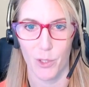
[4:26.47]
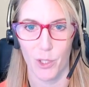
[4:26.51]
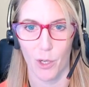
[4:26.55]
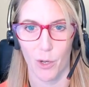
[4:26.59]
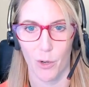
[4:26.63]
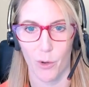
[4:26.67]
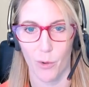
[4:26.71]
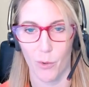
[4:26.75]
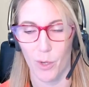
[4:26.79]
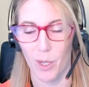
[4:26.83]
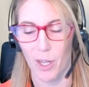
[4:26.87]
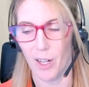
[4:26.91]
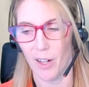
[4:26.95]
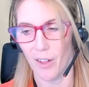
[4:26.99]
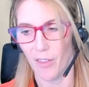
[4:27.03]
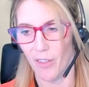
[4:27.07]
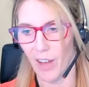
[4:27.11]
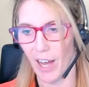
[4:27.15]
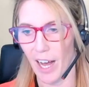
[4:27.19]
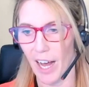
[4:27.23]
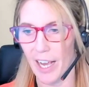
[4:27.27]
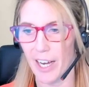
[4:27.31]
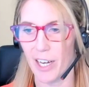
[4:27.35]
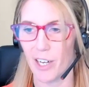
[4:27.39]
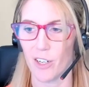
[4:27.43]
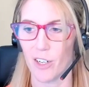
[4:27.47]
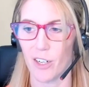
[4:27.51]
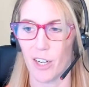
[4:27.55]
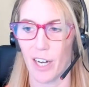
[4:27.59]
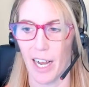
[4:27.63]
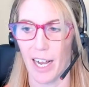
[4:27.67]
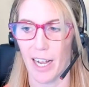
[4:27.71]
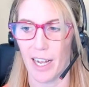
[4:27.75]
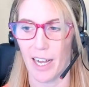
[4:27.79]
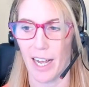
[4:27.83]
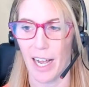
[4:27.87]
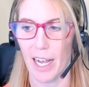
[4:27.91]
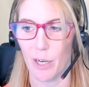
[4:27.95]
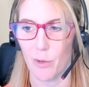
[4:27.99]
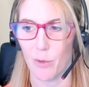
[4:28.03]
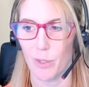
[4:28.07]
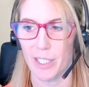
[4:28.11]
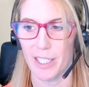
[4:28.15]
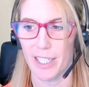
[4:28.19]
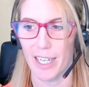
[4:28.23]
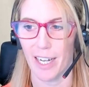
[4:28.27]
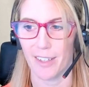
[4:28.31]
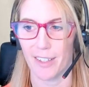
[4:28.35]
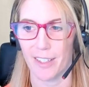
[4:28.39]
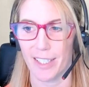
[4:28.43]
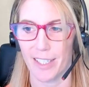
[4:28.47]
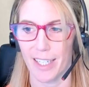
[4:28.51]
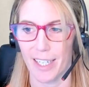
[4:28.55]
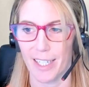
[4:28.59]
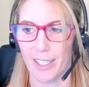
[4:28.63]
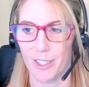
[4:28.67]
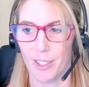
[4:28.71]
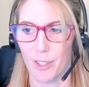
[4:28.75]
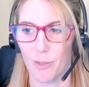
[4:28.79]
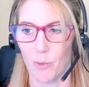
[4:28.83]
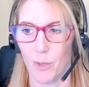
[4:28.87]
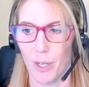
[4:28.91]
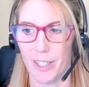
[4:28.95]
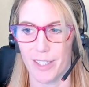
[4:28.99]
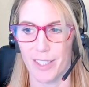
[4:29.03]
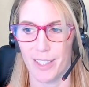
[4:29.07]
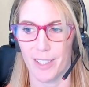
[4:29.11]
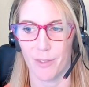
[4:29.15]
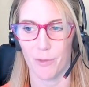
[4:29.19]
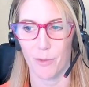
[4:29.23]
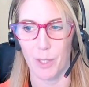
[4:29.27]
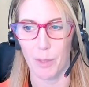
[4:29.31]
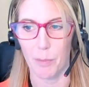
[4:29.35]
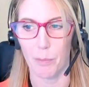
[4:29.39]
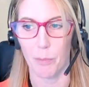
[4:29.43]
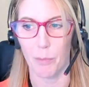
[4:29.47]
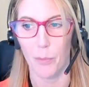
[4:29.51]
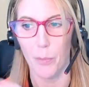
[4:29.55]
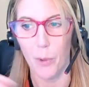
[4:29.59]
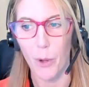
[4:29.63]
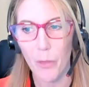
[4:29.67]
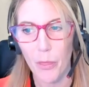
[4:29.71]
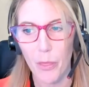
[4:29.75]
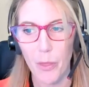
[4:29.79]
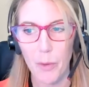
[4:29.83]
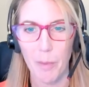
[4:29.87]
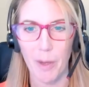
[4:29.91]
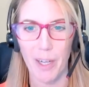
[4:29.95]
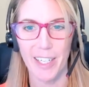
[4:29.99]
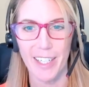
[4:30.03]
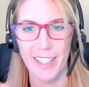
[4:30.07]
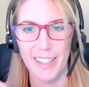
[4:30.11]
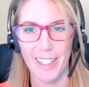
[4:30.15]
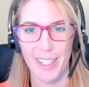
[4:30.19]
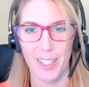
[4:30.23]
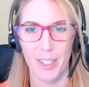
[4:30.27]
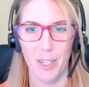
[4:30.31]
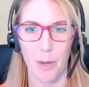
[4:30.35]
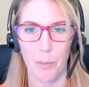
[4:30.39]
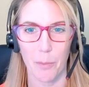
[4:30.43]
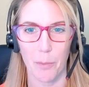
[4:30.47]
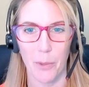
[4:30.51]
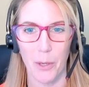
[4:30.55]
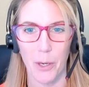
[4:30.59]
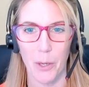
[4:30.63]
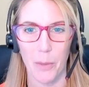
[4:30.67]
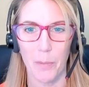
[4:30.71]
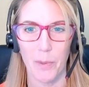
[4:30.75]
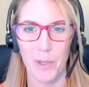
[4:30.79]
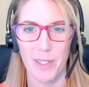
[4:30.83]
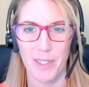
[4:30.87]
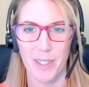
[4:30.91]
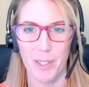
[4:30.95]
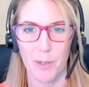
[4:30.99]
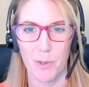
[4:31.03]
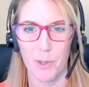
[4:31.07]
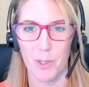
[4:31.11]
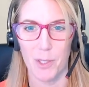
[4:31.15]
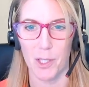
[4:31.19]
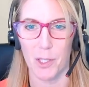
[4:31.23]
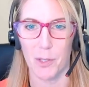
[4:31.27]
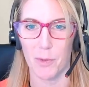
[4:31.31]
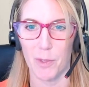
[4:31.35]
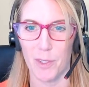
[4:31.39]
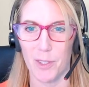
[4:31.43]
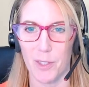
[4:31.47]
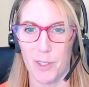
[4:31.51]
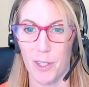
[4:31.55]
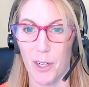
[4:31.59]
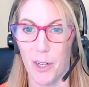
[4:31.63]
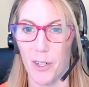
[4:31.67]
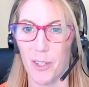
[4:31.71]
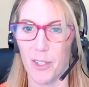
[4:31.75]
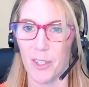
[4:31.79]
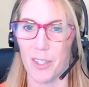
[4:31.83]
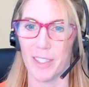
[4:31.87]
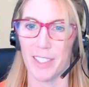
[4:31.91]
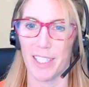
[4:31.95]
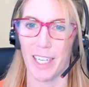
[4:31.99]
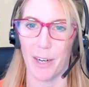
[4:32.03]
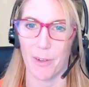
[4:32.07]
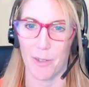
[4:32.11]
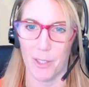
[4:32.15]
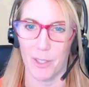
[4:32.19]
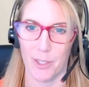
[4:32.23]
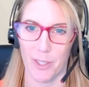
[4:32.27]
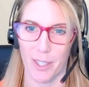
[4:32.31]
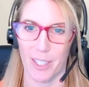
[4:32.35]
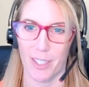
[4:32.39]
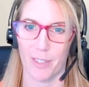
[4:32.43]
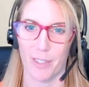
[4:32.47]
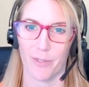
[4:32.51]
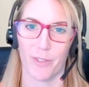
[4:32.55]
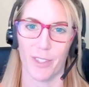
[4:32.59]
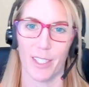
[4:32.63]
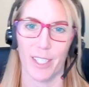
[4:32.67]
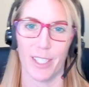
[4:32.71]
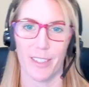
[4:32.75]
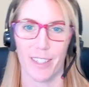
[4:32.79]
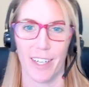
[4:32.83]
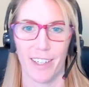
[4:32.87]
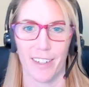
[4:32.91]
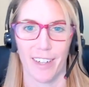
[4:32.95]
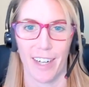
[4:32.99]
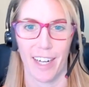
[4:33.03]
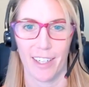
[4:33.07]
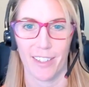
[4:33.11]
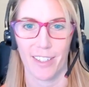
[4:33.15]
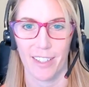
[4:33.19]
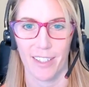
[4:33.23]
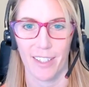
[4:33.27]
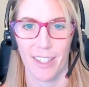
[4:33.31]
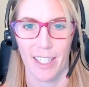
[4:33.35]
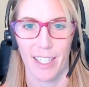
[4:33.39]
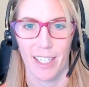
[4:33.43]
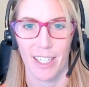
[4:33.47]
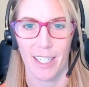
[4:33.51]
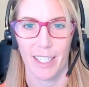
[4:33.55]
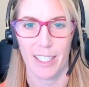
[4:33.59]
So the higher equity allocation wasn't we put the money there on purpose, it was the result, and now we're trying to figure out how to